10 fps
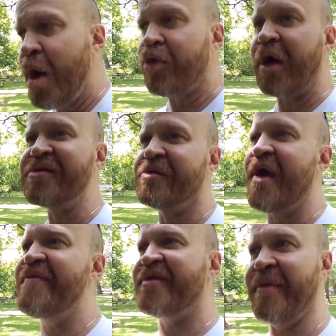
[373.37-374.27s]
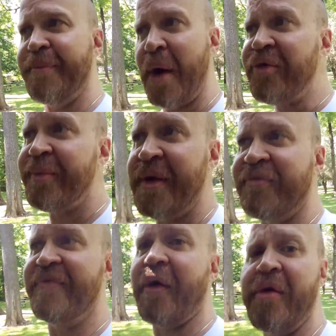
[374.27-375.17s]
crows and ravens have both
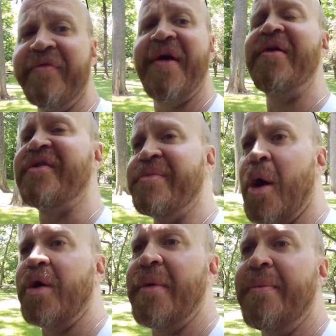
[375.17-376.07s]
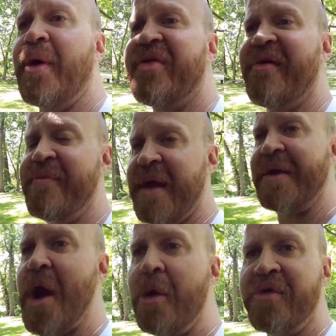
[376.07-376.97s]
are very smart, and both have been
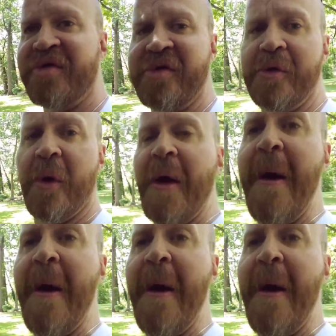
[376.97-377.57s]
known to